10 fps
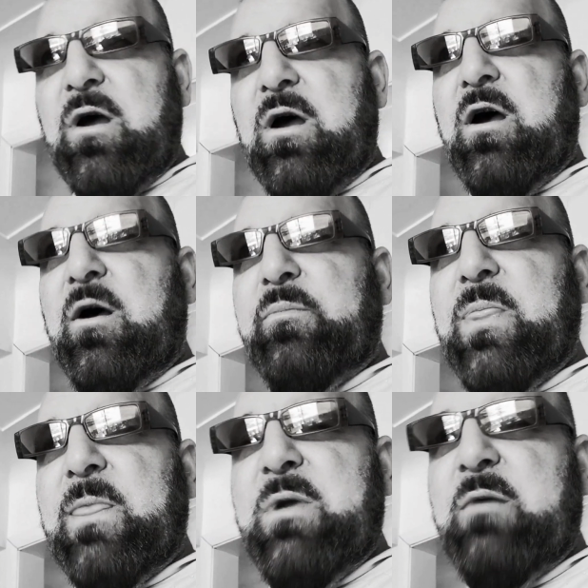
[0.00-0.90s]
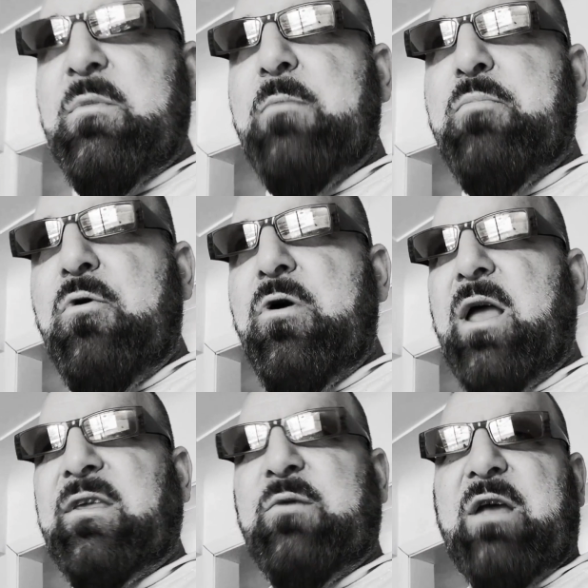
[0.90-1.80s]
Um, me and my boy,
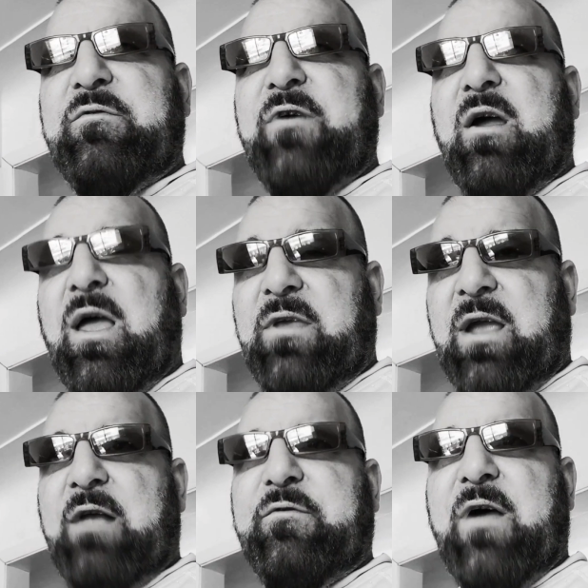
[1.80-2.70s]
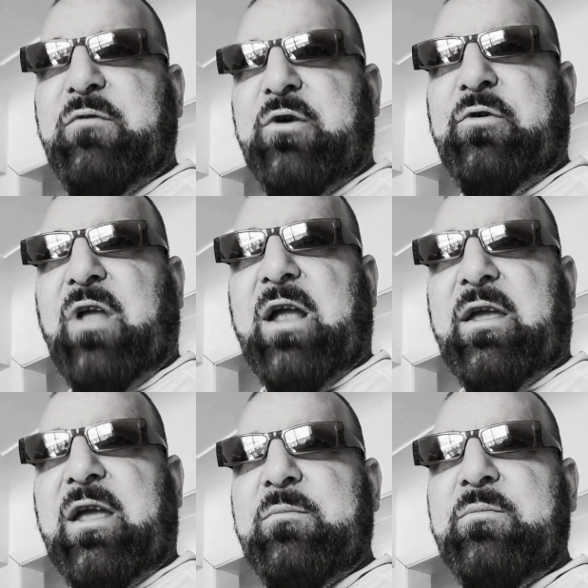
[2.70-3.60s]
I think we had five, I think I had five kills that
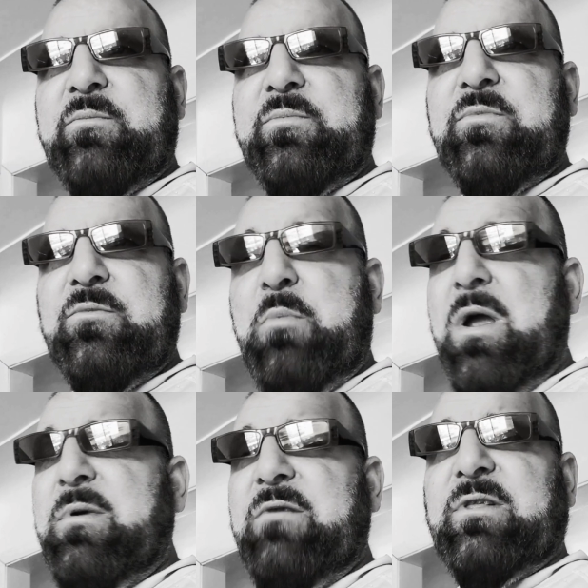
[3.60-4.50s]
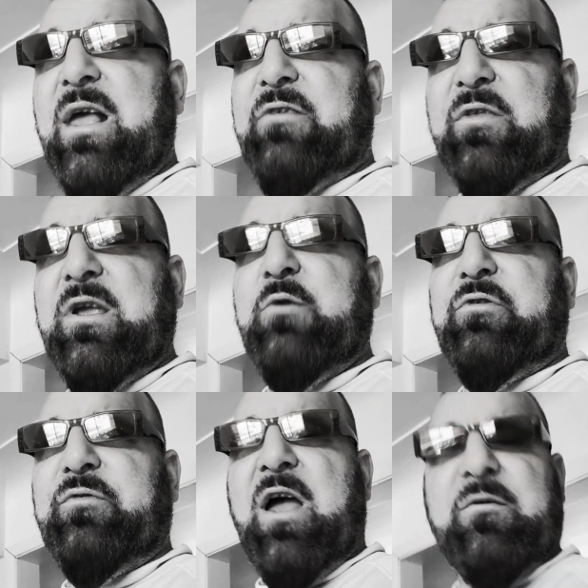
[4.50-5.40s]
game or maybe even less. I think it
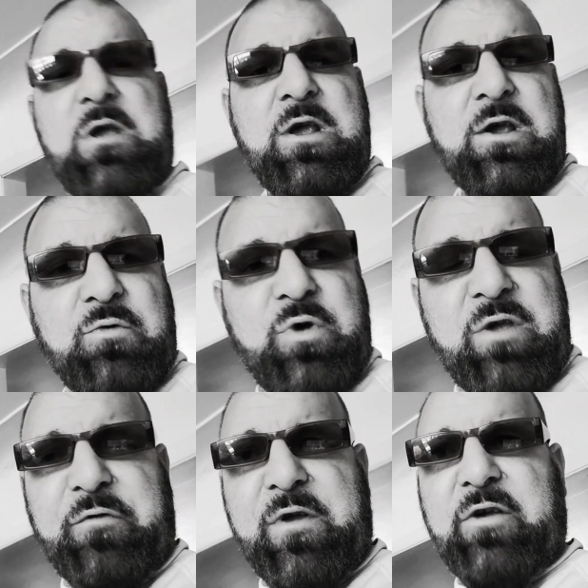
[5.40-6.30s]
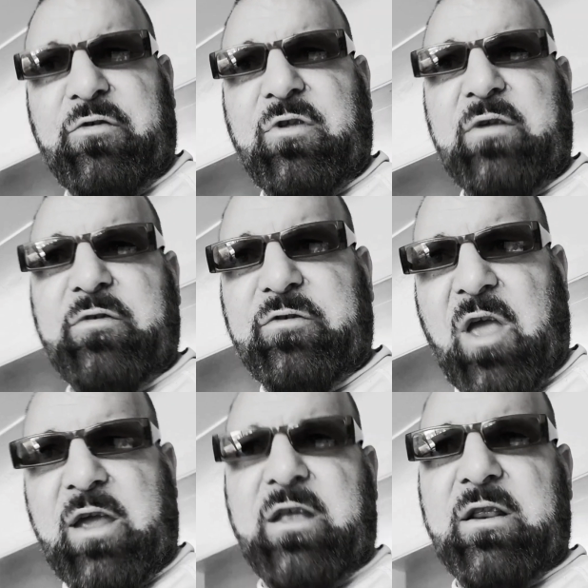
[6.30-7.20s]
was five. We finished
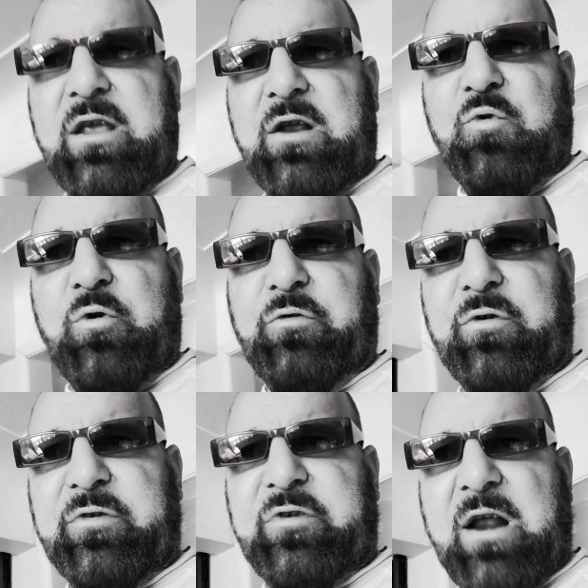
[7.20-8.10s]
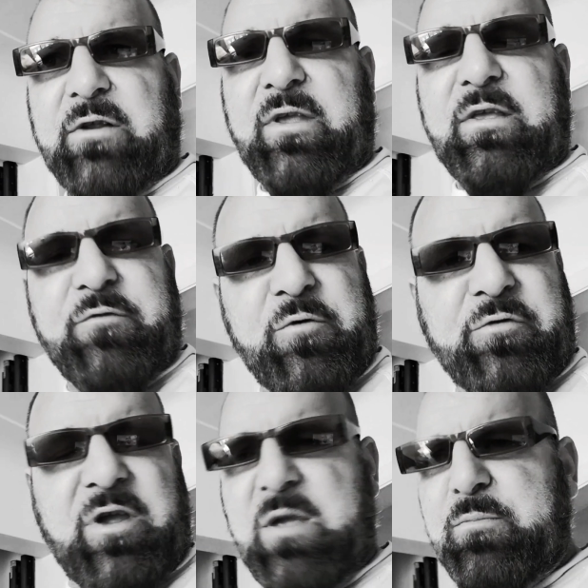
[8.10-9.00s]
second in Warzone Saturday. The
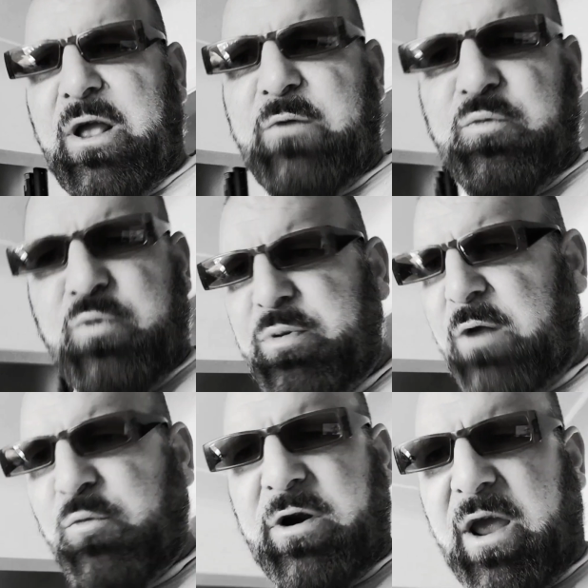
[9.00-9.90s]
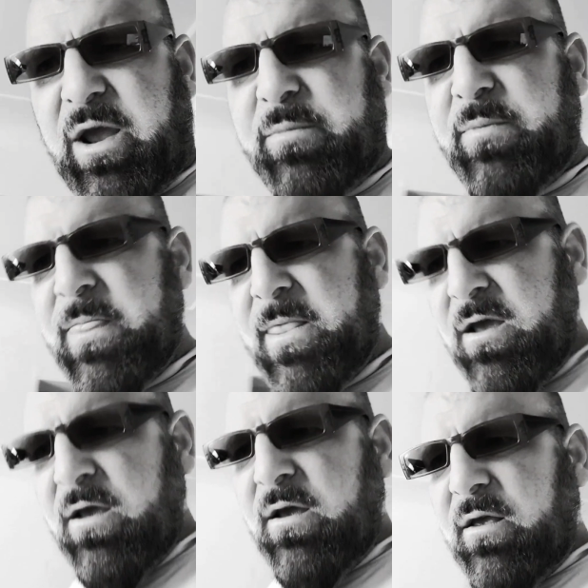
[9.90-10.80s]
first game he played, we played one game.
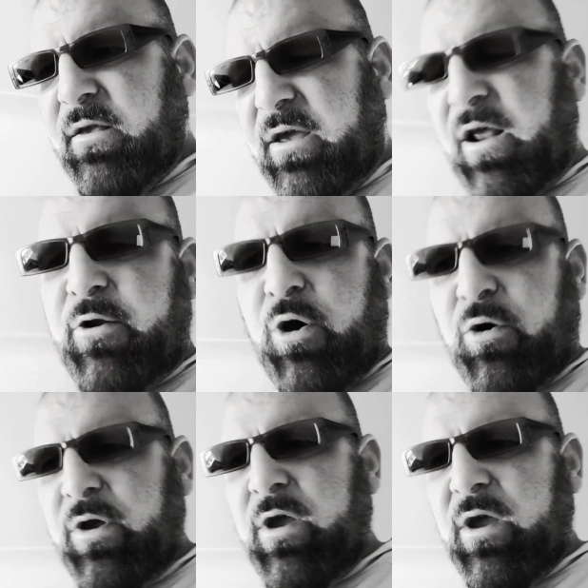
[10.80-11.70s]
The kid I know